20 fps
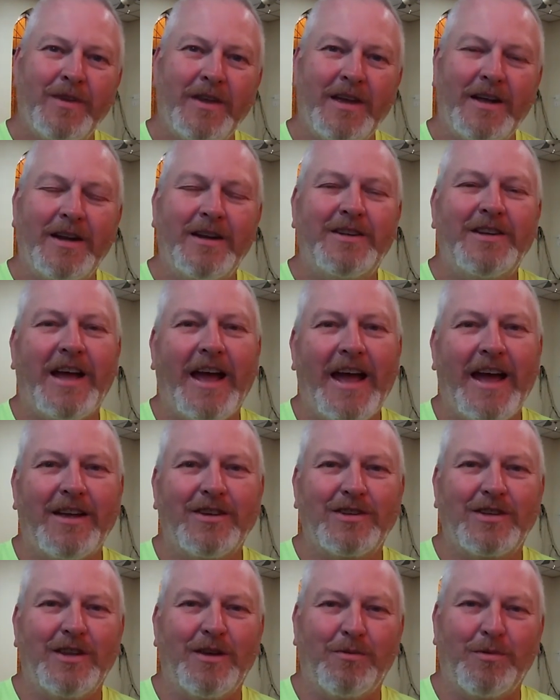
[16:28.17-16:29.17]
in a
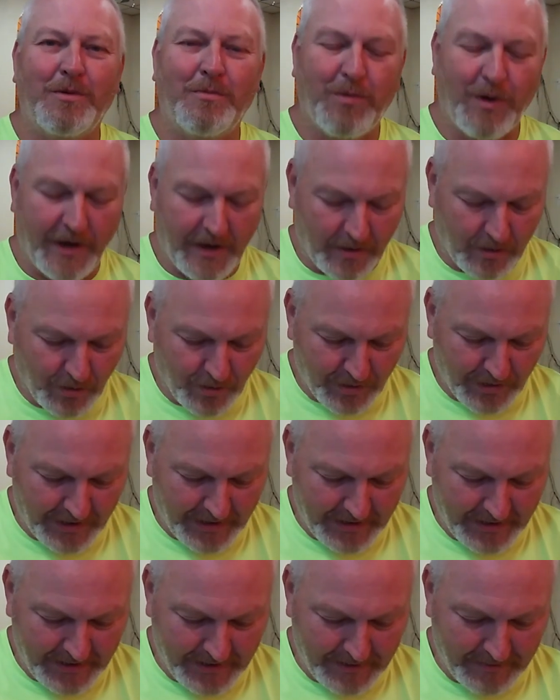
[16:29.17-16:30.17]
task that would bring
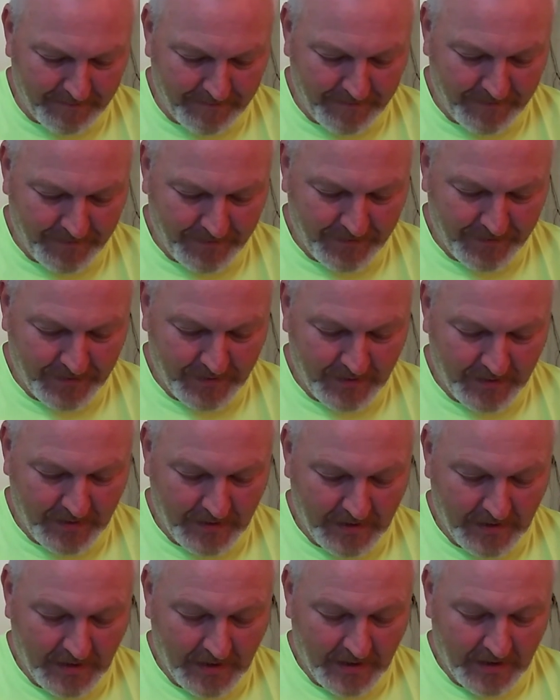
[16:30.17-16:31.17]
glory to Him.
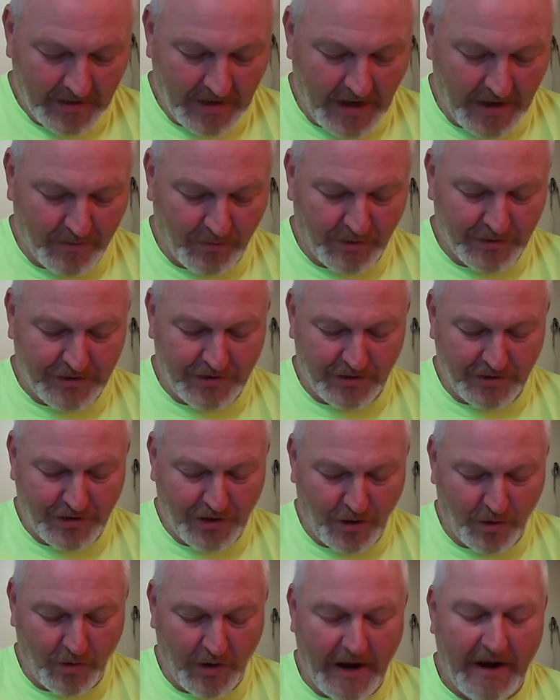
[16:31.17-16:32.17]
God wants to
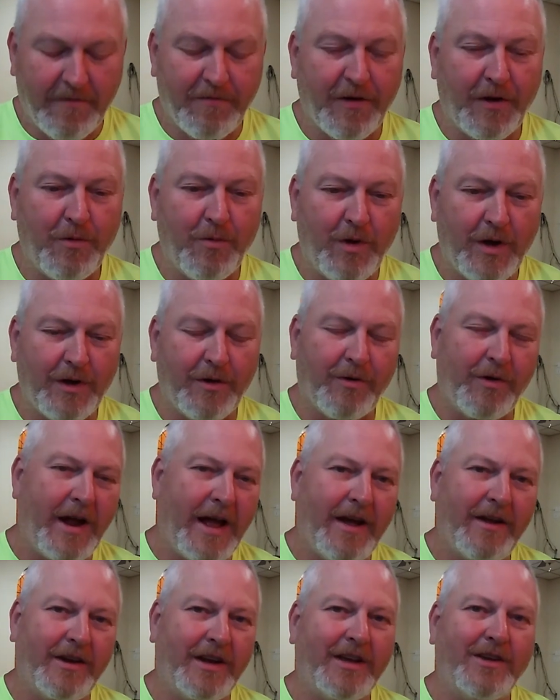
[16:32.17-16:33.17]
show everyone
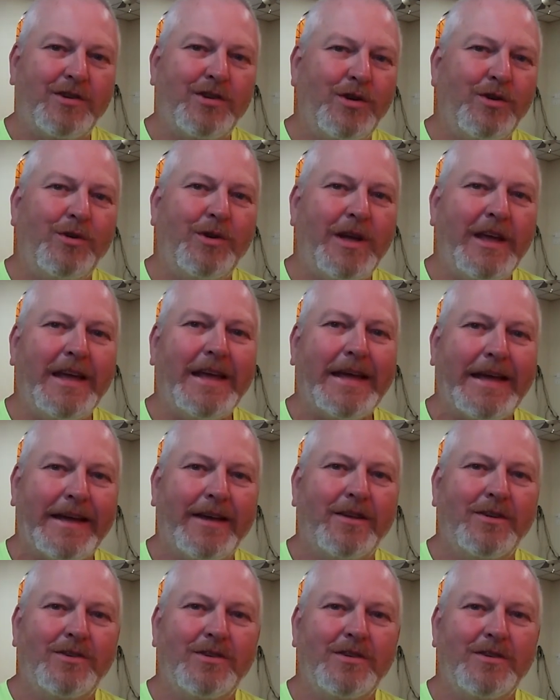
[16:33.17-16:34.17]
around us who He
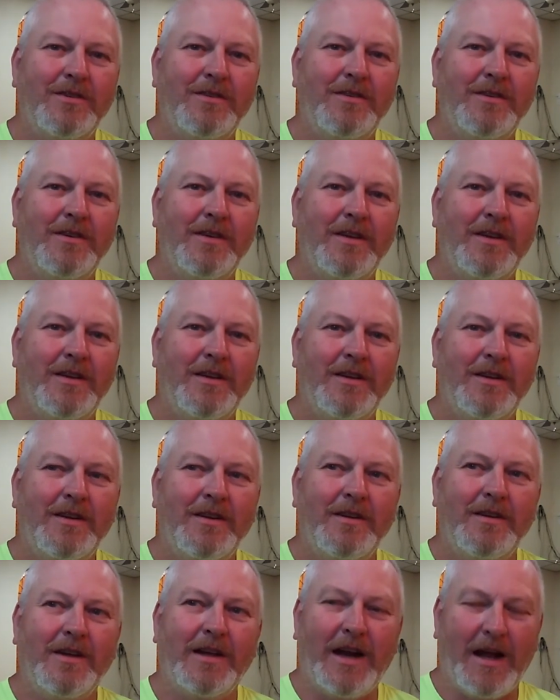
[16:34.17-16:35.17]
is.
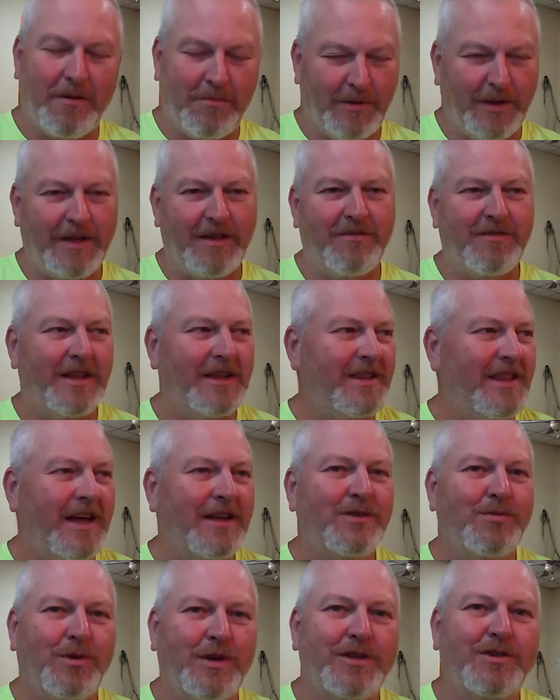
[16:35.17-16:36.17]
And I believe that
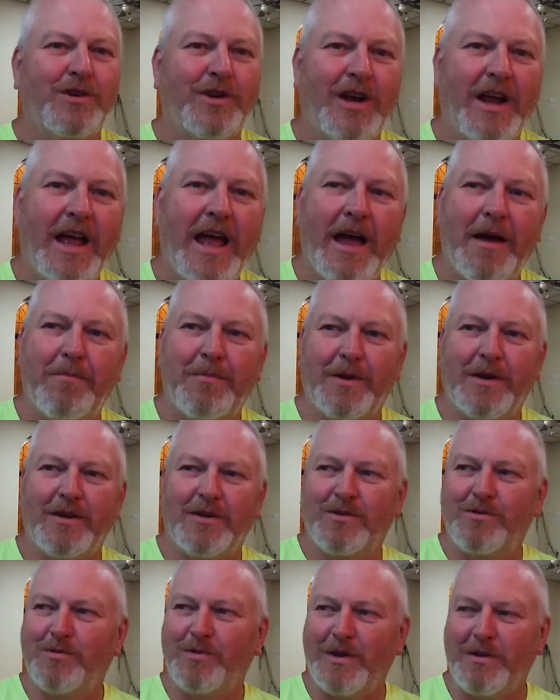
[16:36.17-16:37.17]
that's what's going to happen
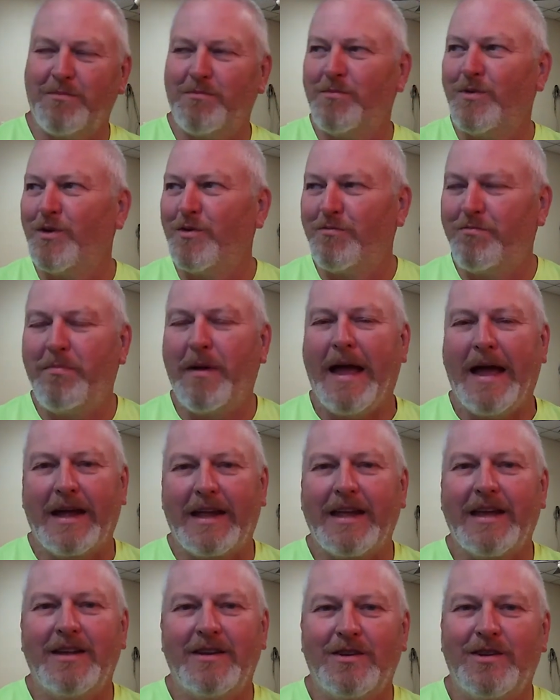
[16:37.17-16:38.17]
as we move
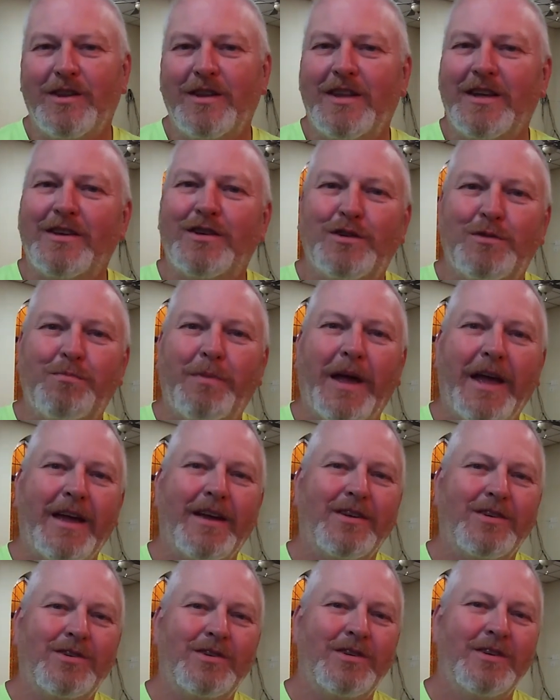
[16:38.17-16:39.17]
back into this
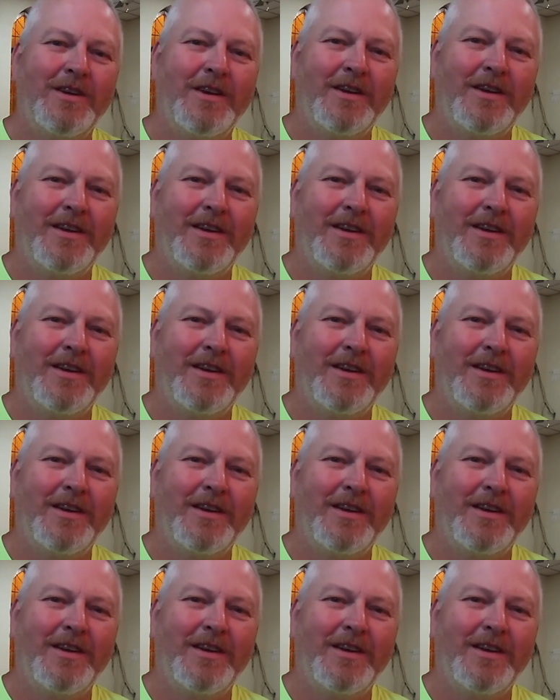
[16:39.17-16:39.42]
space